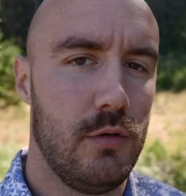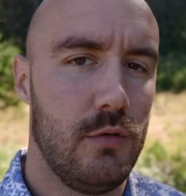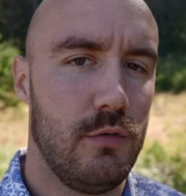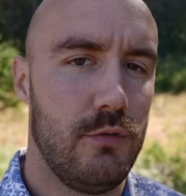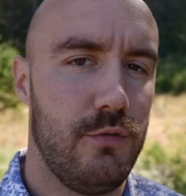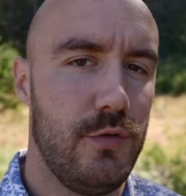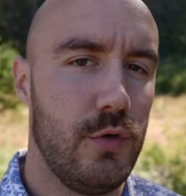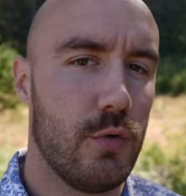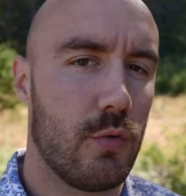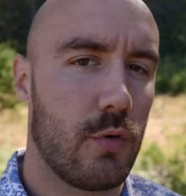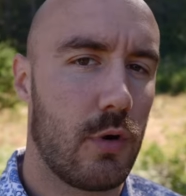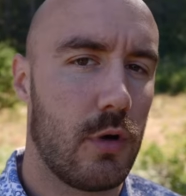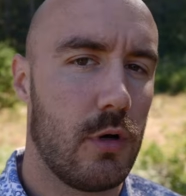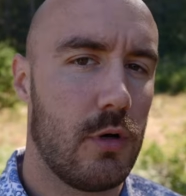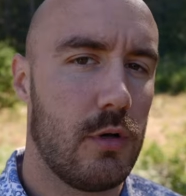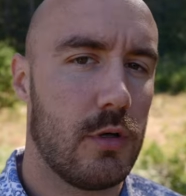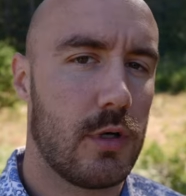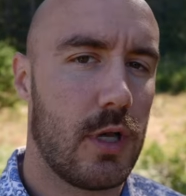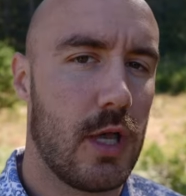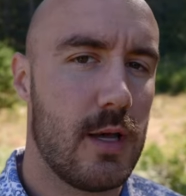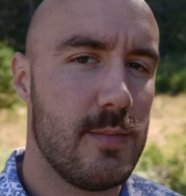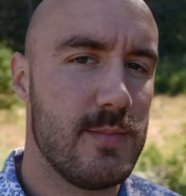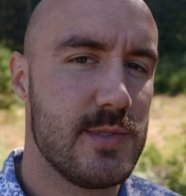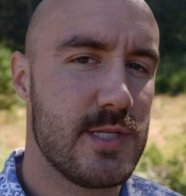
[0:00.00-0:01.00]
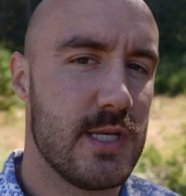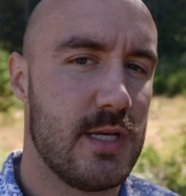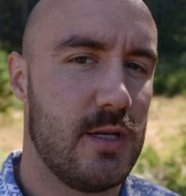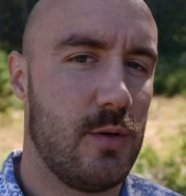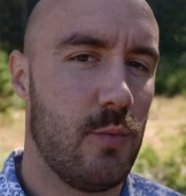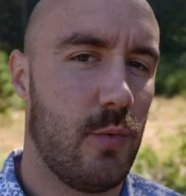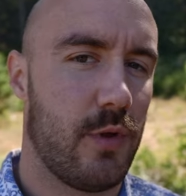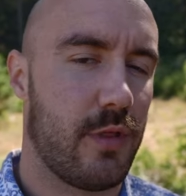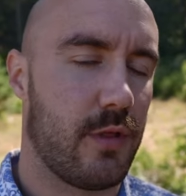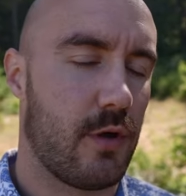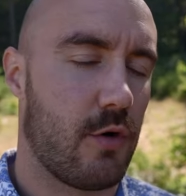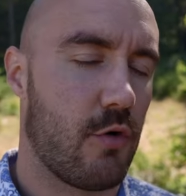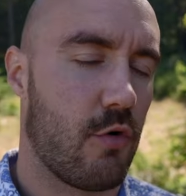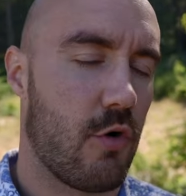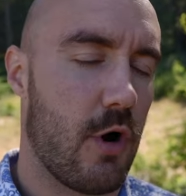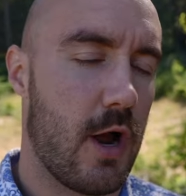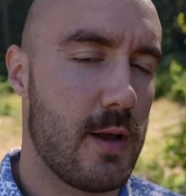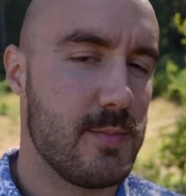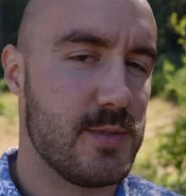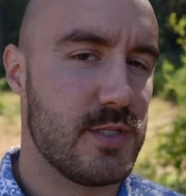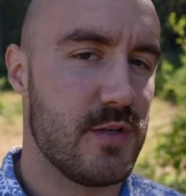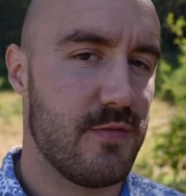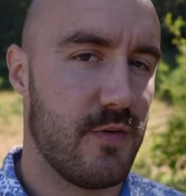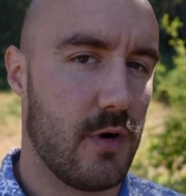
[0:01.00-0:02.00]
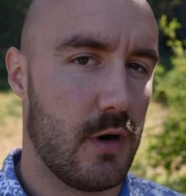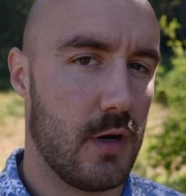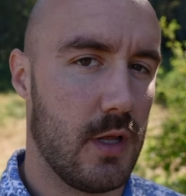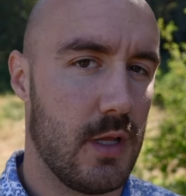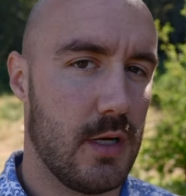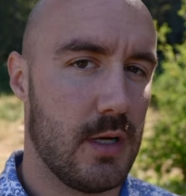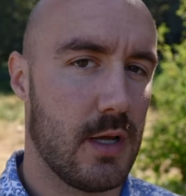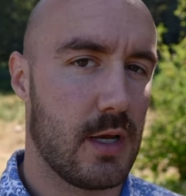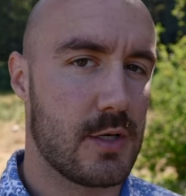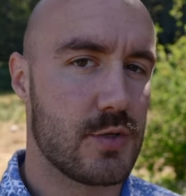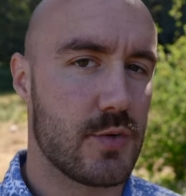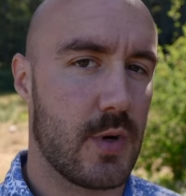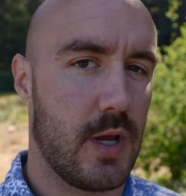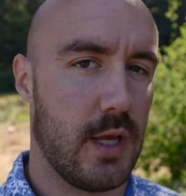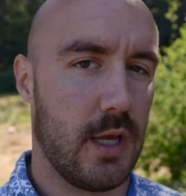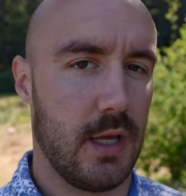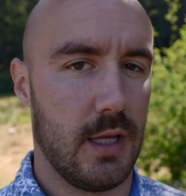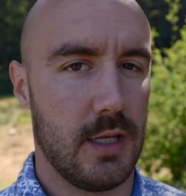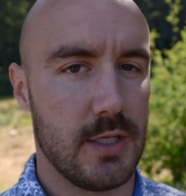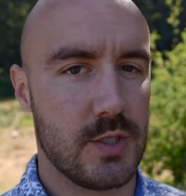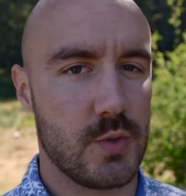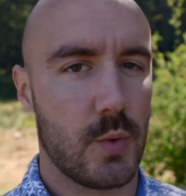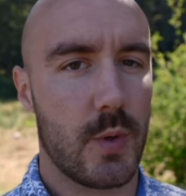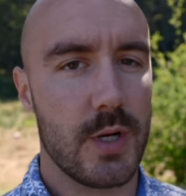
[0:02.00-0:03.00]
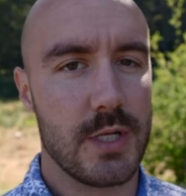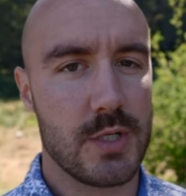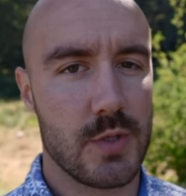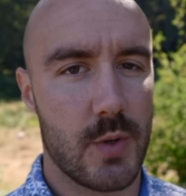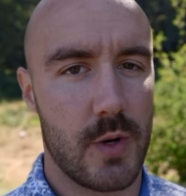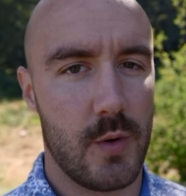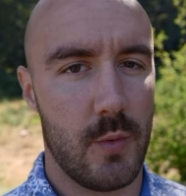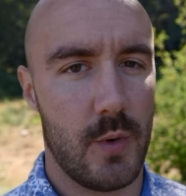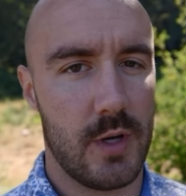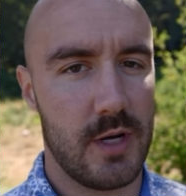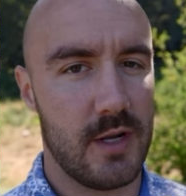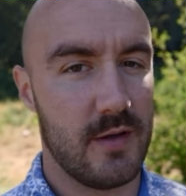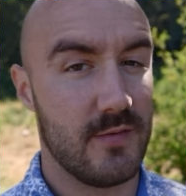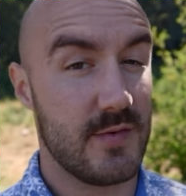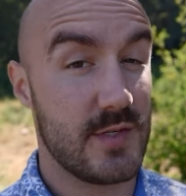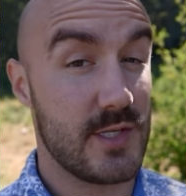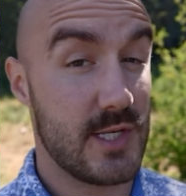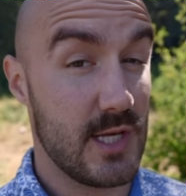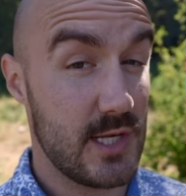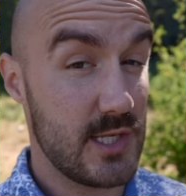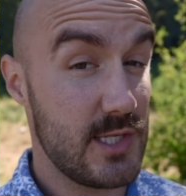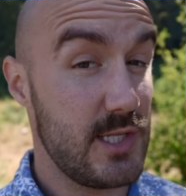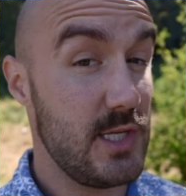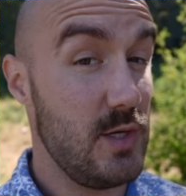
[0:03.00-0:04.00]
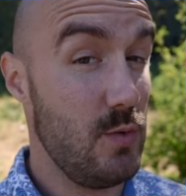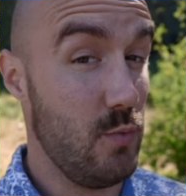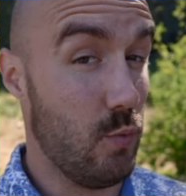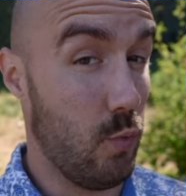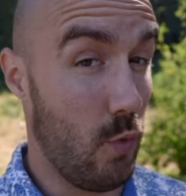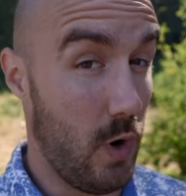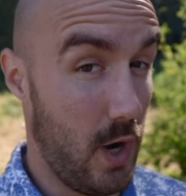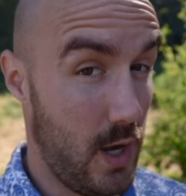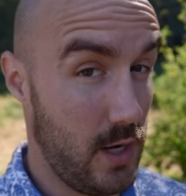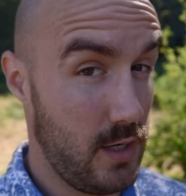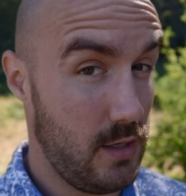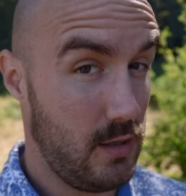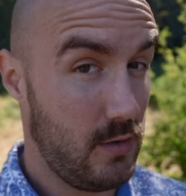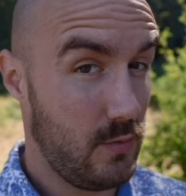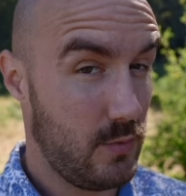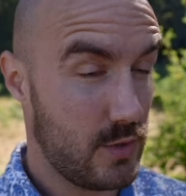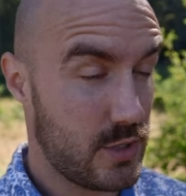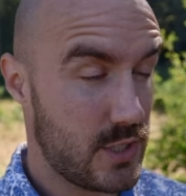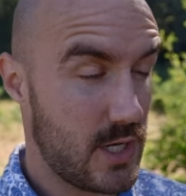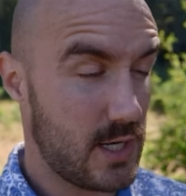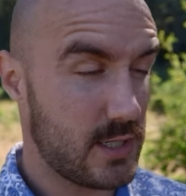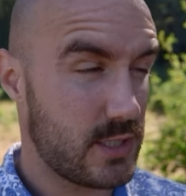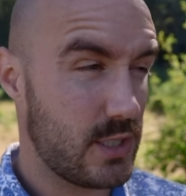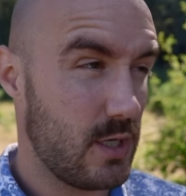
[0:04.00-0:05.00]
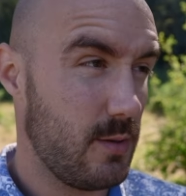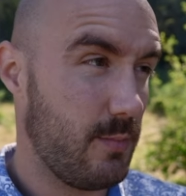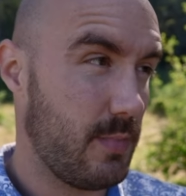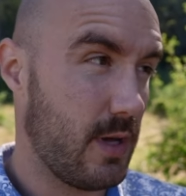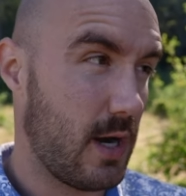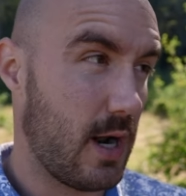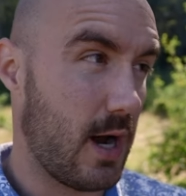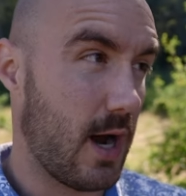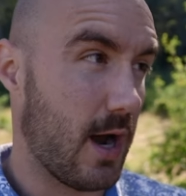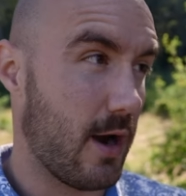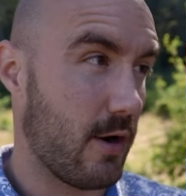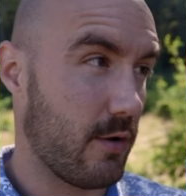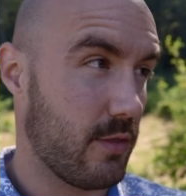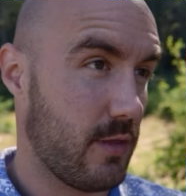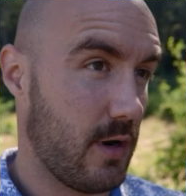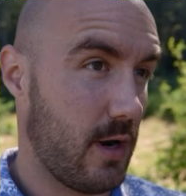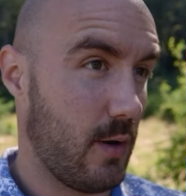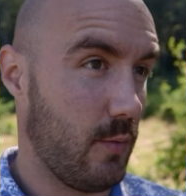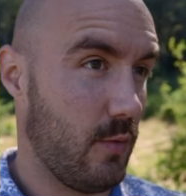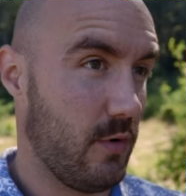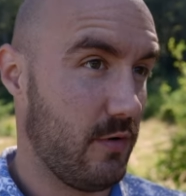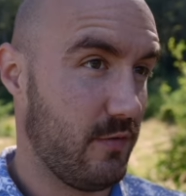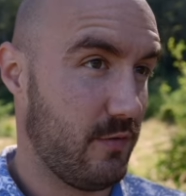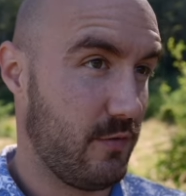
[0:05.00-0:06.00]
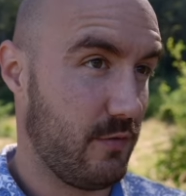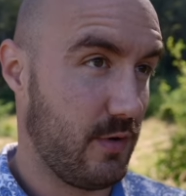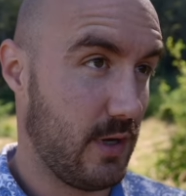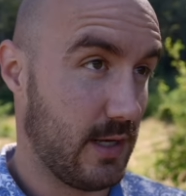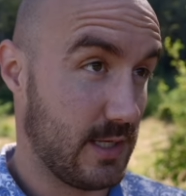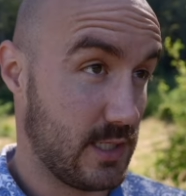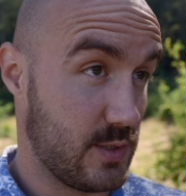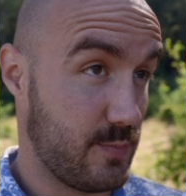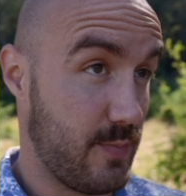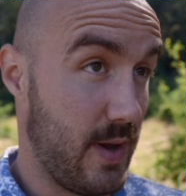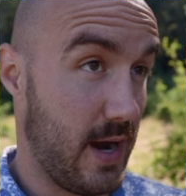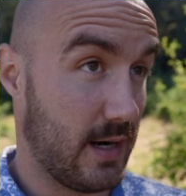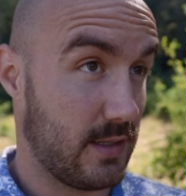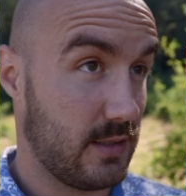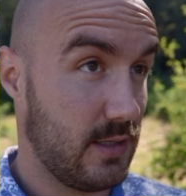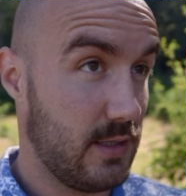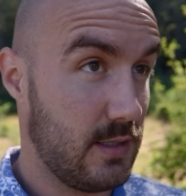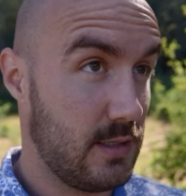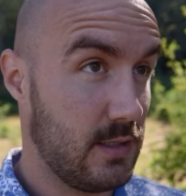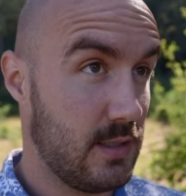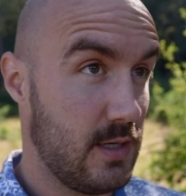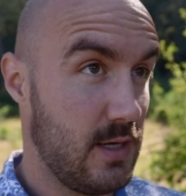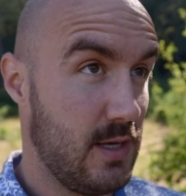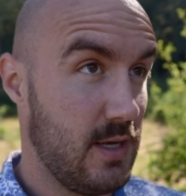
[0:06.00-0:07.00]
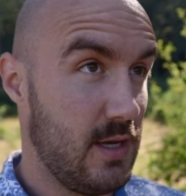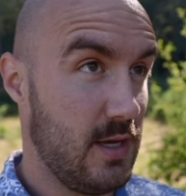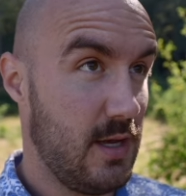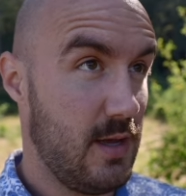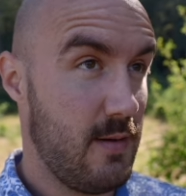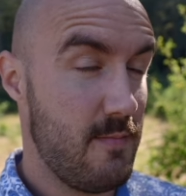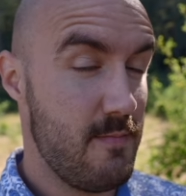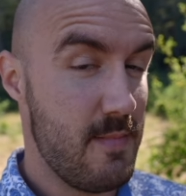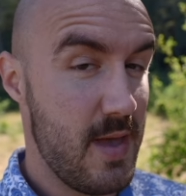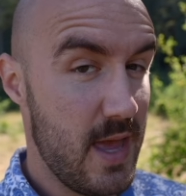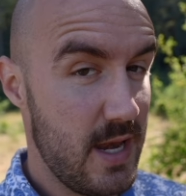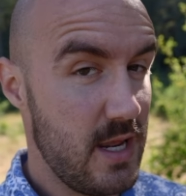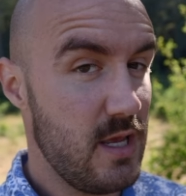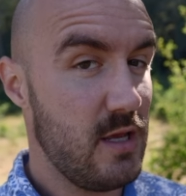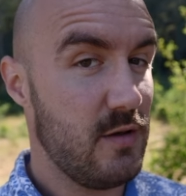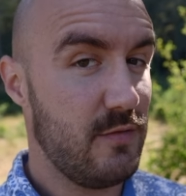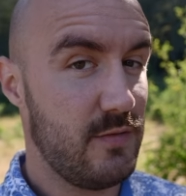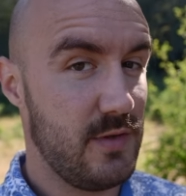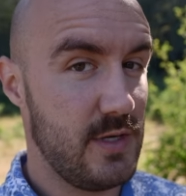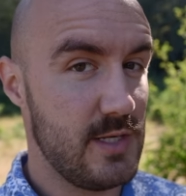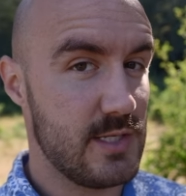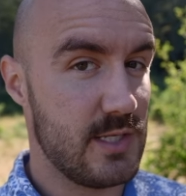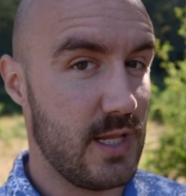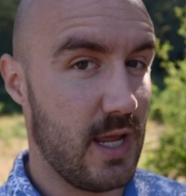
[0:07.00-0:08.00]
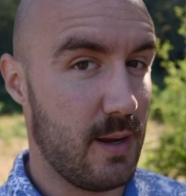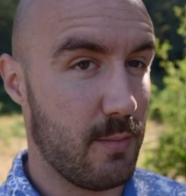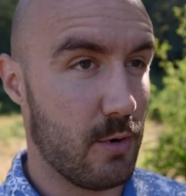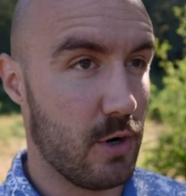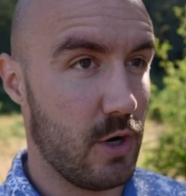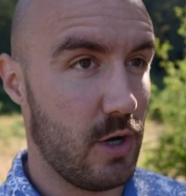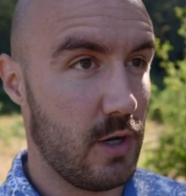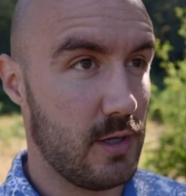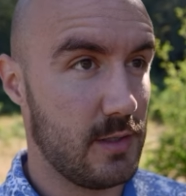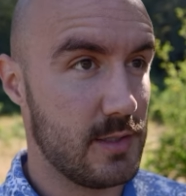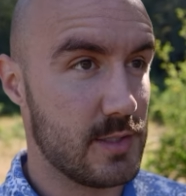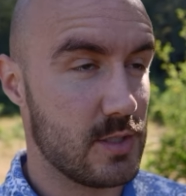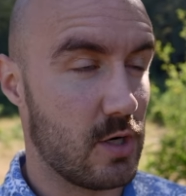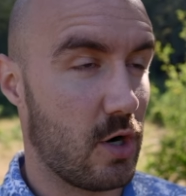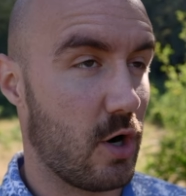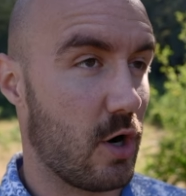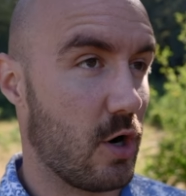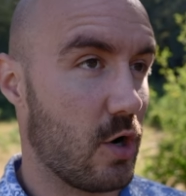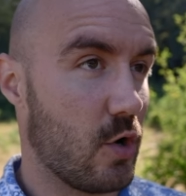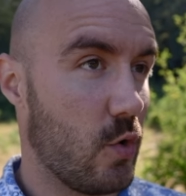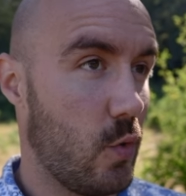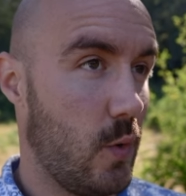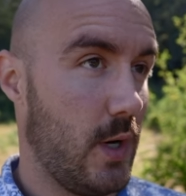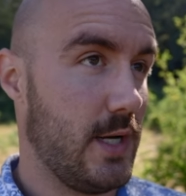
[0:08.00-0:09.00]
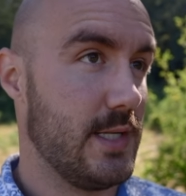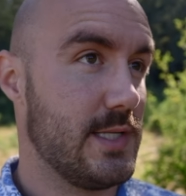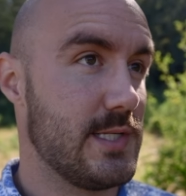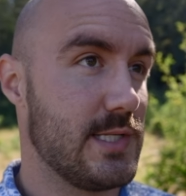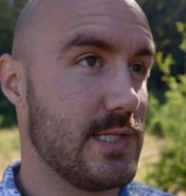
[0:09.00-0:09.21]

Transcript: View Royal comes in with a crime severity index ranking in twenty twenty-one of sixty-one, which is actually a bit higher than I would have expected. Many of these neighborhoods are quite